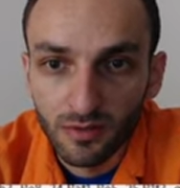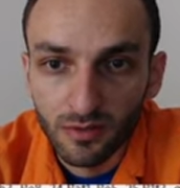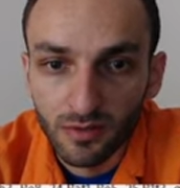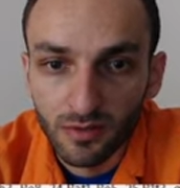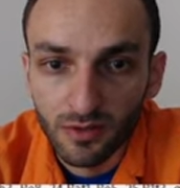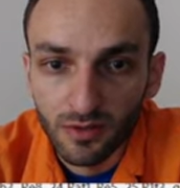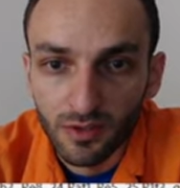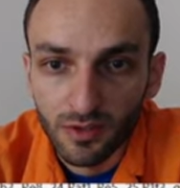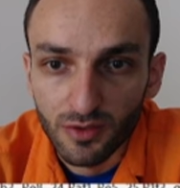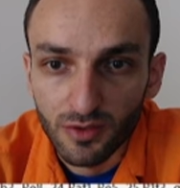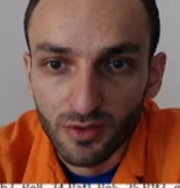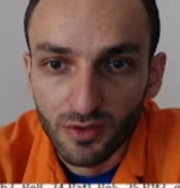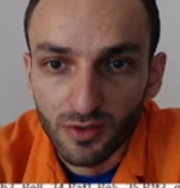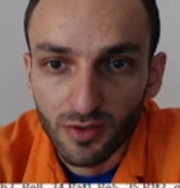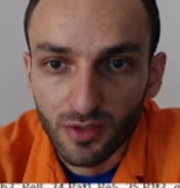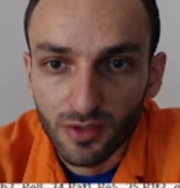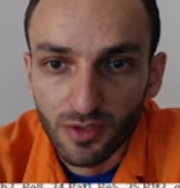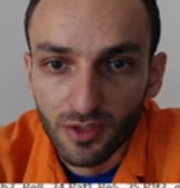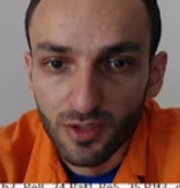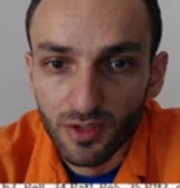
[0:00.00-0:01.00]
yes you
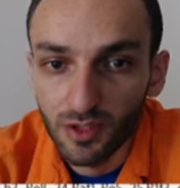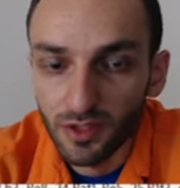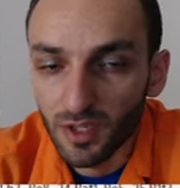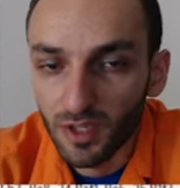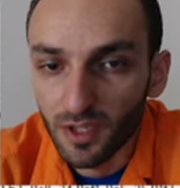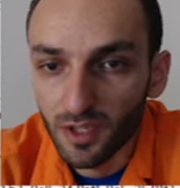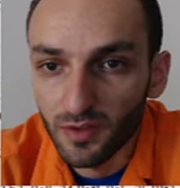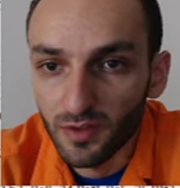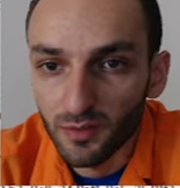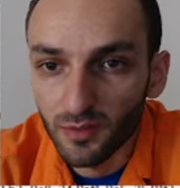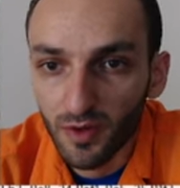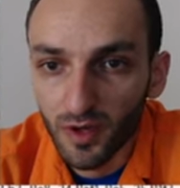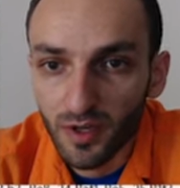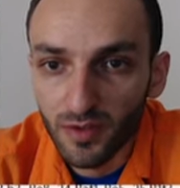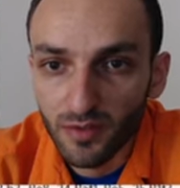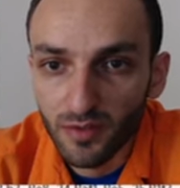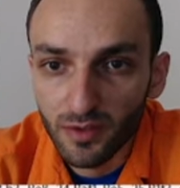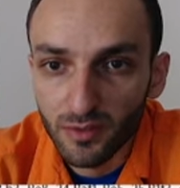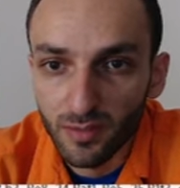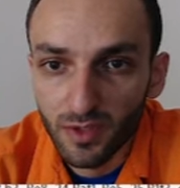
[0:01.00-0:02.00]
can see that king
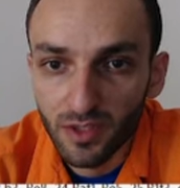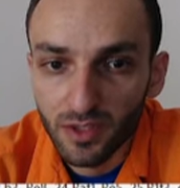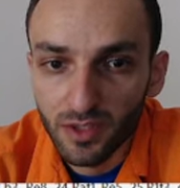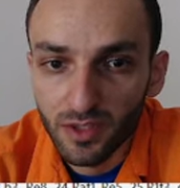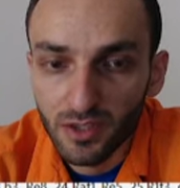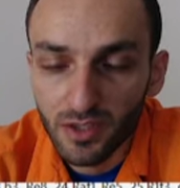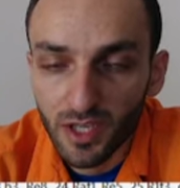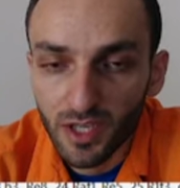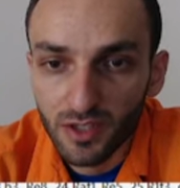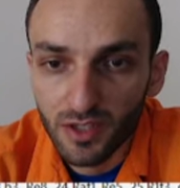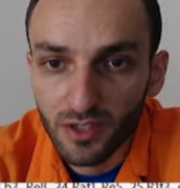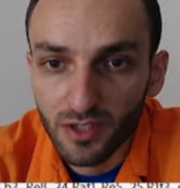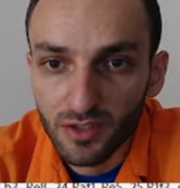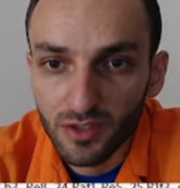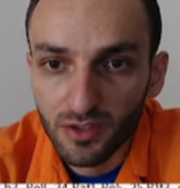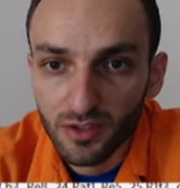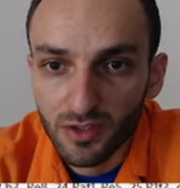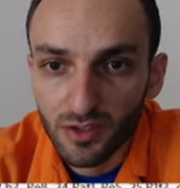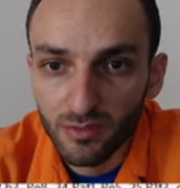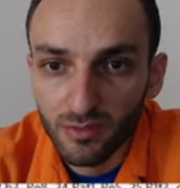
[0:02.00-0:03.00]
f5 and black is getting
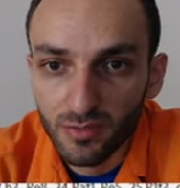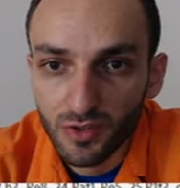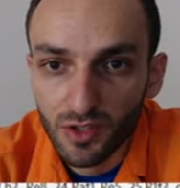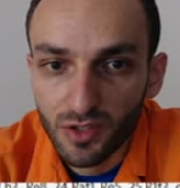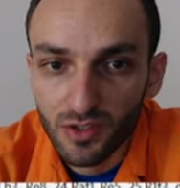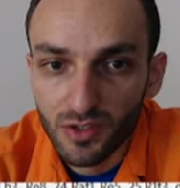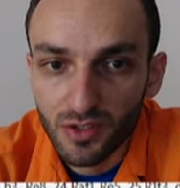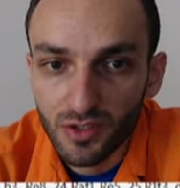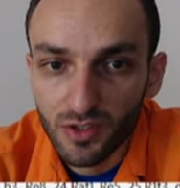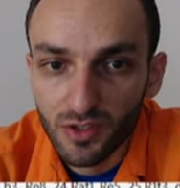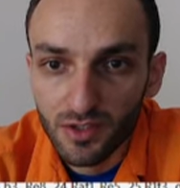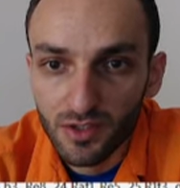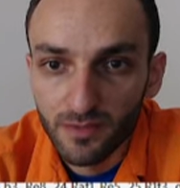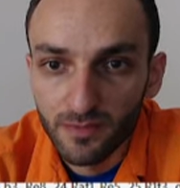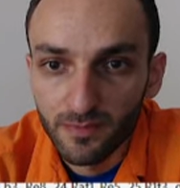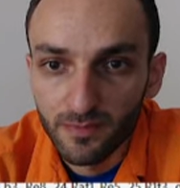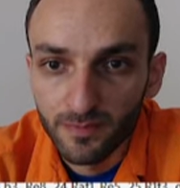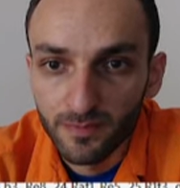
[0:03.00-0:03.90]
some chances